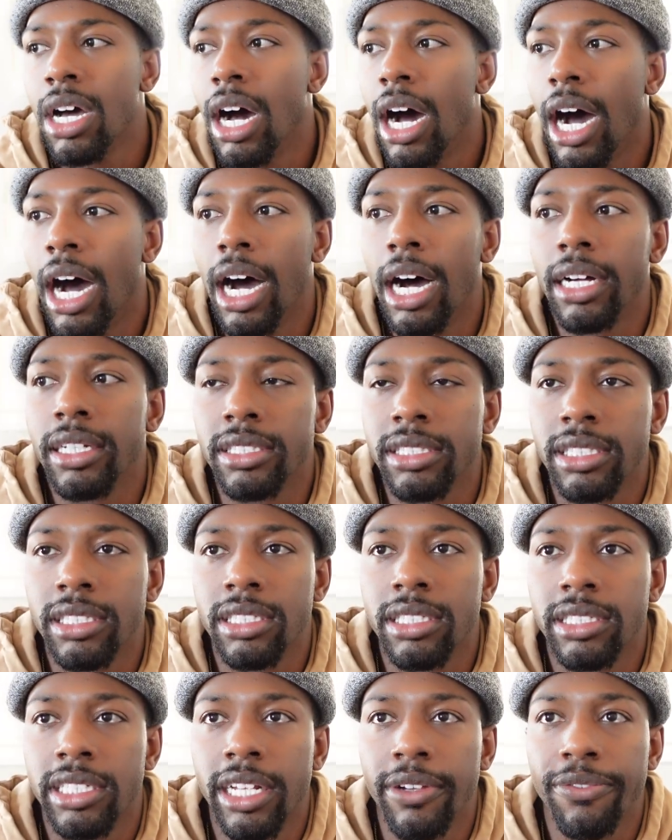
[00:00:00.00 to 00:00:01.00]
uh,
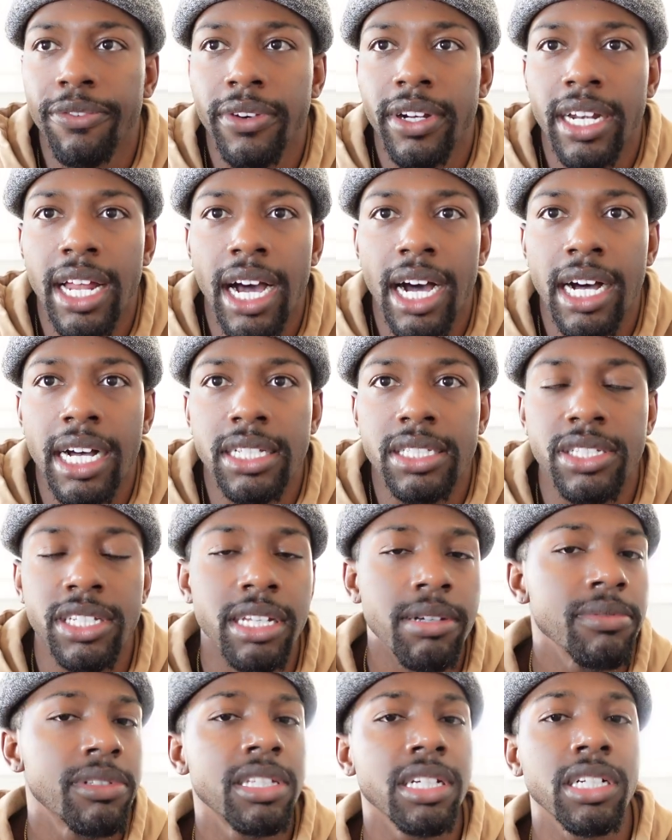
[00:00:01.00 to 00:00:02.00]
different
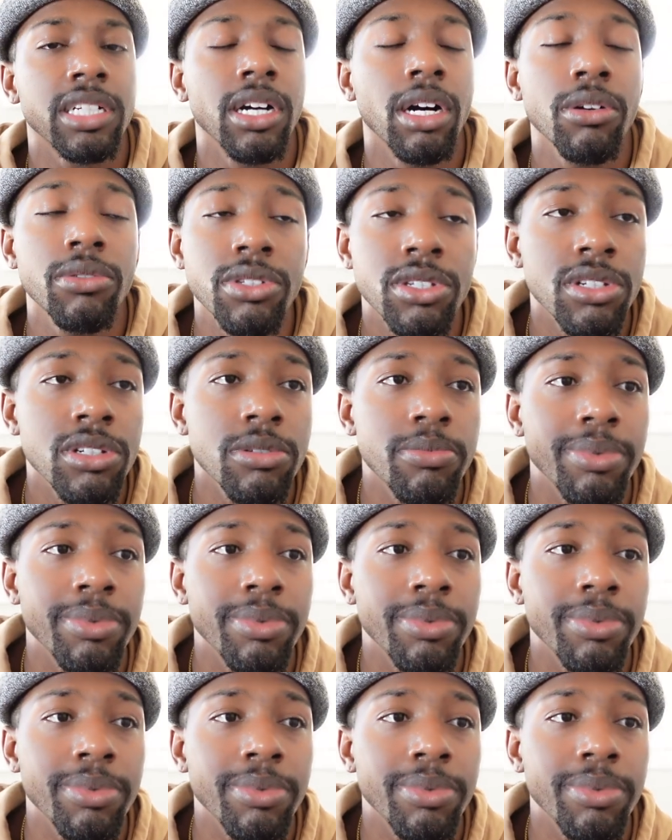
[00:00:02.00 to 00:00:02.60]
gyms to go to,